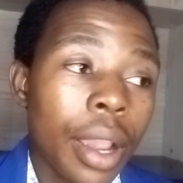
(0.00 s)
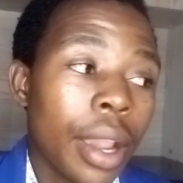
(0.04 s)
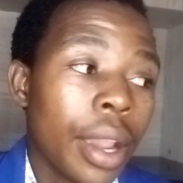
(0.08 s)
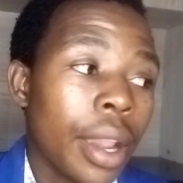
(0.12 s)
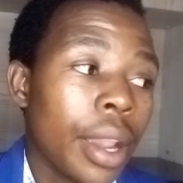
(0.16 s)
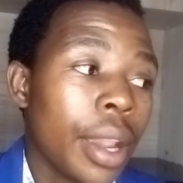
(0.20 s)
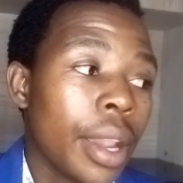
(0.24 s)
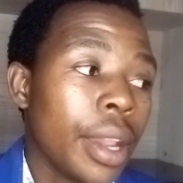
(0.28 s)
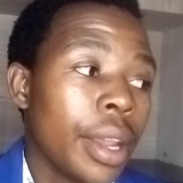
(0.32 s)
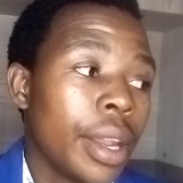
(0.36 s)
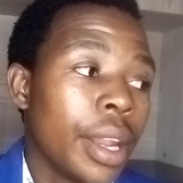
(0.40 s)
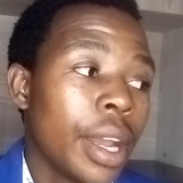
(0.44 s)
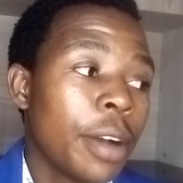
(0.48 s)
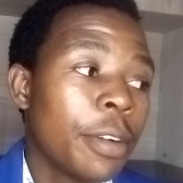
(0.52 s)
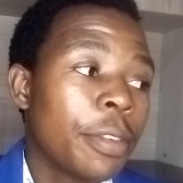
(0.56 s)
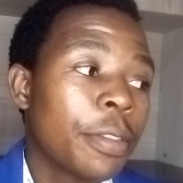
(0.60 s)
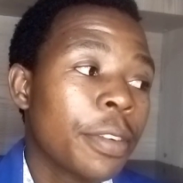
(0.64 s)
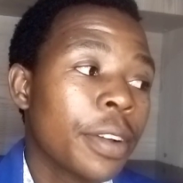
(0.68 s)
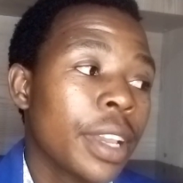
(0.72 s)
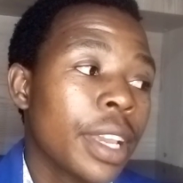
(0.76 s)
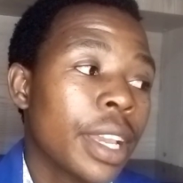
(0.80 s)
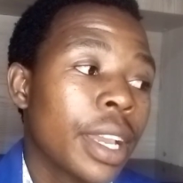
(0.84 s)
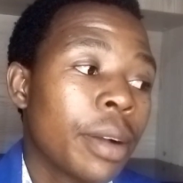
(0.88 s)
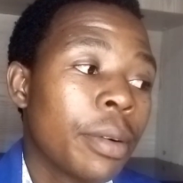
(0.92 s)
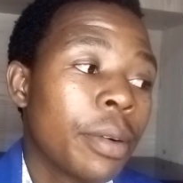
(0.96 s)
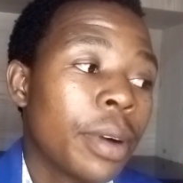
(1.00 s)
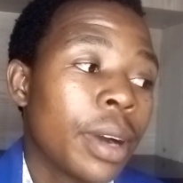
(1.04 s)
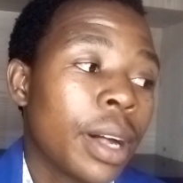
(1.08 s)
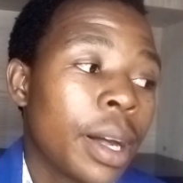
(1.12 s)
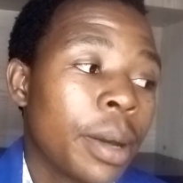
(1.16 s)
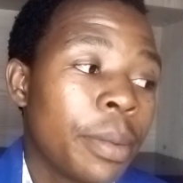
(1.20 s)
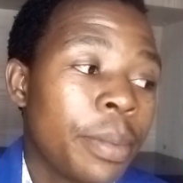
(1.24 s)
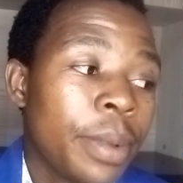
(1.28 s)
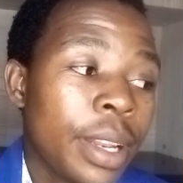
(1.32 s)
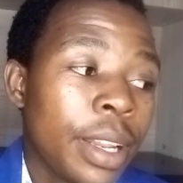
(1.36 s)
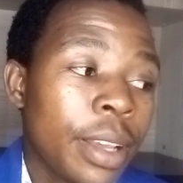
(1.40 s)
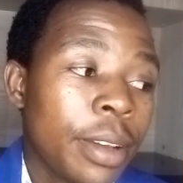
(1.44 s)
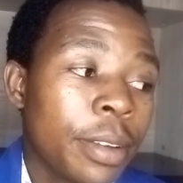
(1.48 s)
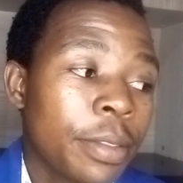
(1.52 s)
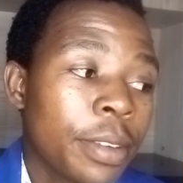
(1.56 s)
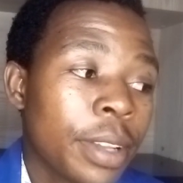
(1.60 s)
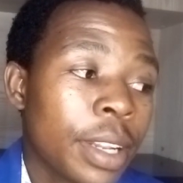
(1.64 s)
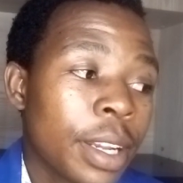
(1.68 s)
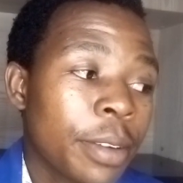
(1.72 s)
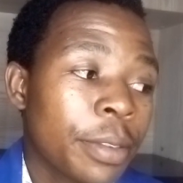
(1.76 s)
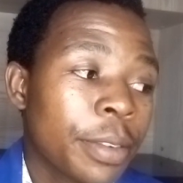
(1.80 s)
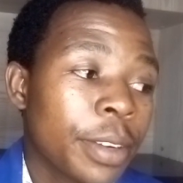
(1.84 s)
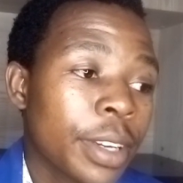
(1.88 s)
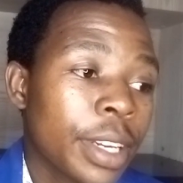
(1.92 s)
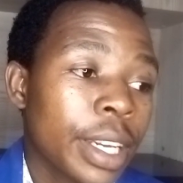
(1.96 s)
in Africa, well, I believe in
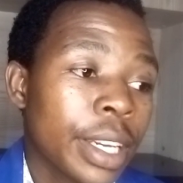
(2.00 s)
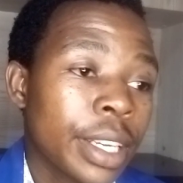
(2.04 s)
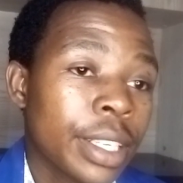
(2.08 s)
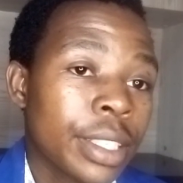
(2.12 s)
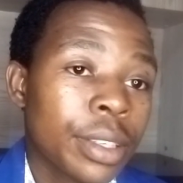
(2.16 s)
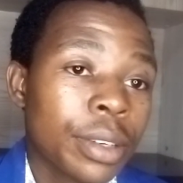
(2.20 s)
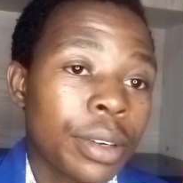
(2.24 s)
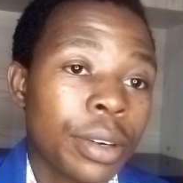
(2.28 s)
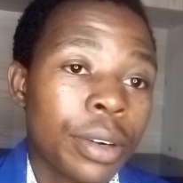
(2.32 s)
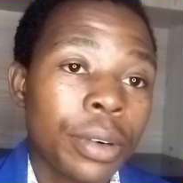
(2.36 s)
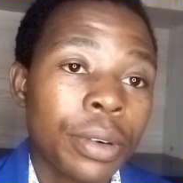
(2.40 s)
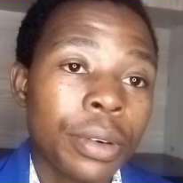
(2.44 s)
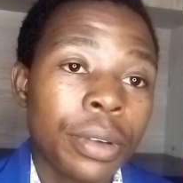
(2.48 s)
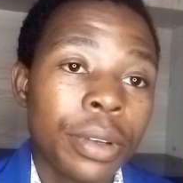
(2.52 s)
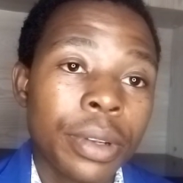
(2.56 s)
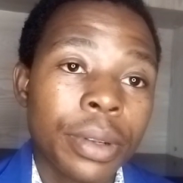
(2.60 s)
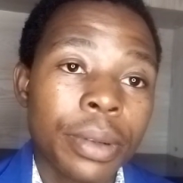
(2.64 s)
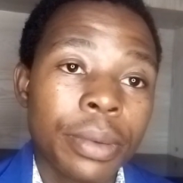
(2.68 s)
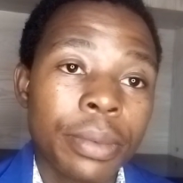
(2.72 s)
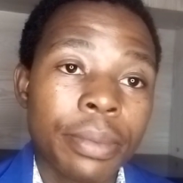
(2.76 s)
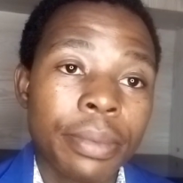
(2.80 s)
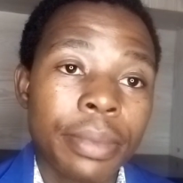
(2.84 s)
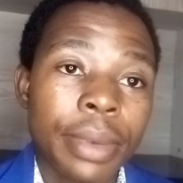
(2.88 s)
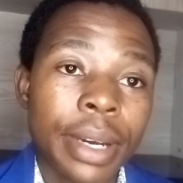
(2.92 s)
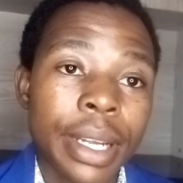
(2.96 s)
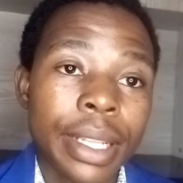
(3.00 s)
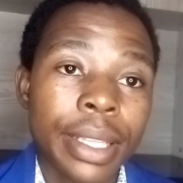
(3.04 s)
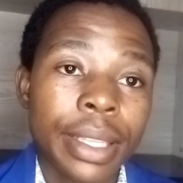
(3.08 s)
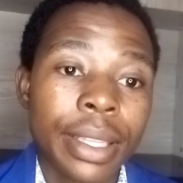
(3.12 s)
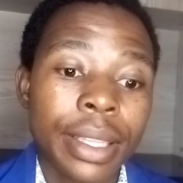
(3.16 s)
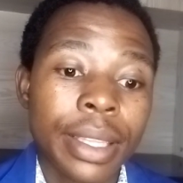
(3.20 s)
Africa as a whole, but